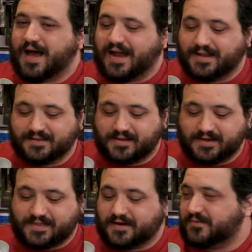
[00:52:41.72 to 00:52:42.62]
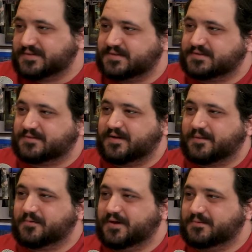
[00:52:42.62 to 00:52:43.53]
I didn't like that it wasn't a
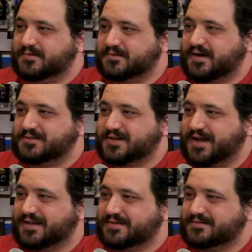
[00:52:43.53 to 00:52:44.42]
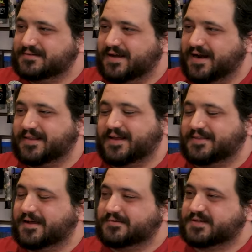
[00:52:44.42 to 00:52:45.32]
direct prequel to Red Dragon. I didn't like
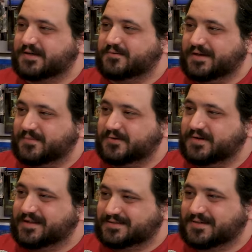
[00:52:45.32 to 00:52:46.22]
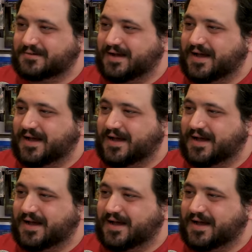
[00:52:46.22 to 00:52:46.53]
that it was like a reboot in its own